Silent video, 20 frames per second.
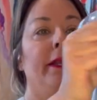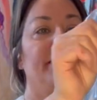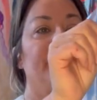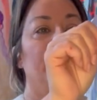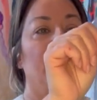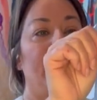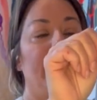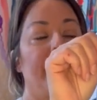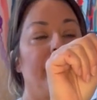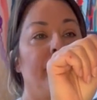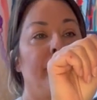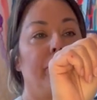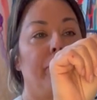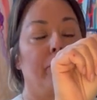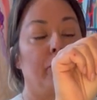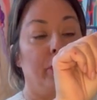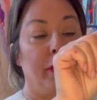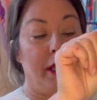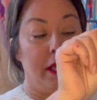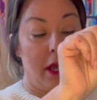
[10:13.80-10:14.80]
So I have
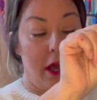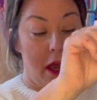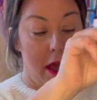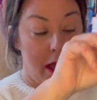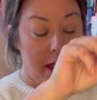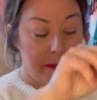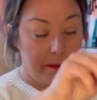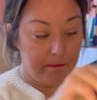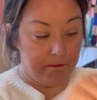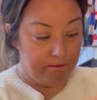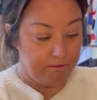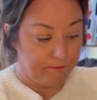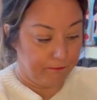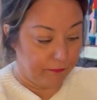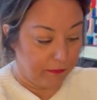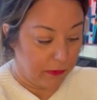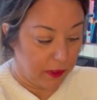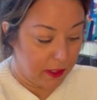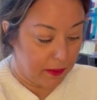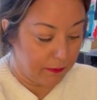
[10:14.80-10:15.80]
3 on
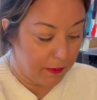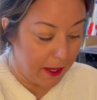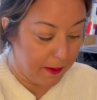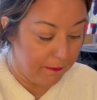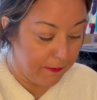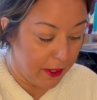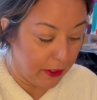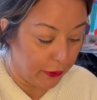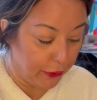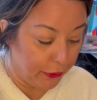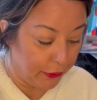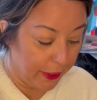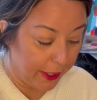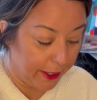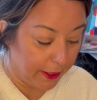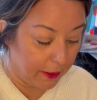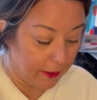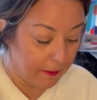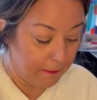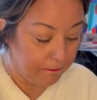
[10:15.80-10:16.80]
in my middle
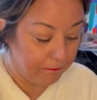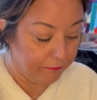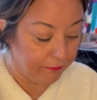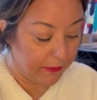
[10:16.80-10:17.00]
layer,